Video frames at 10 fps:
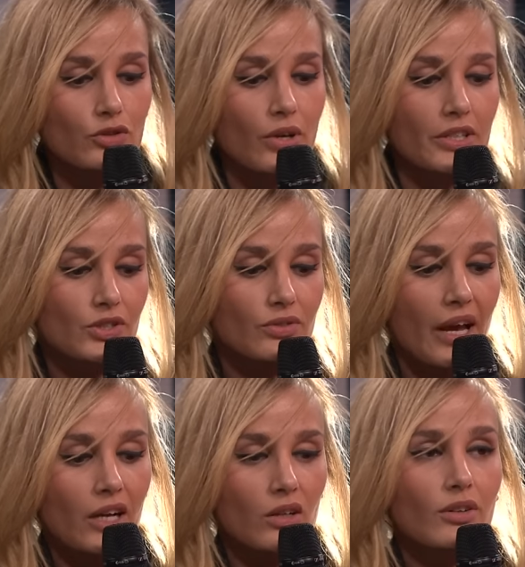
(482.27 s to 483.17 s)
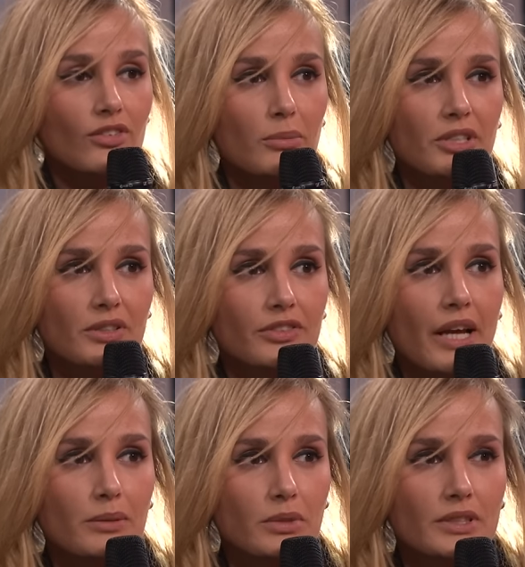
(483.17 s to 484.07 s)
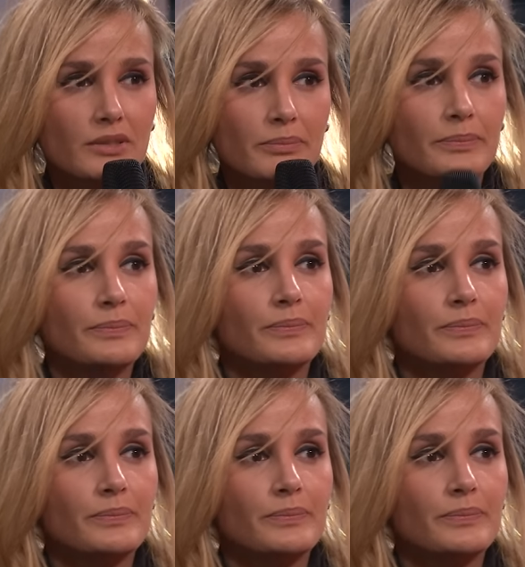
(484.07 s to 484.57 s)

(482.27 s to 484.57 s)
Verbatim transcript: try to tackle the subject of cannibalism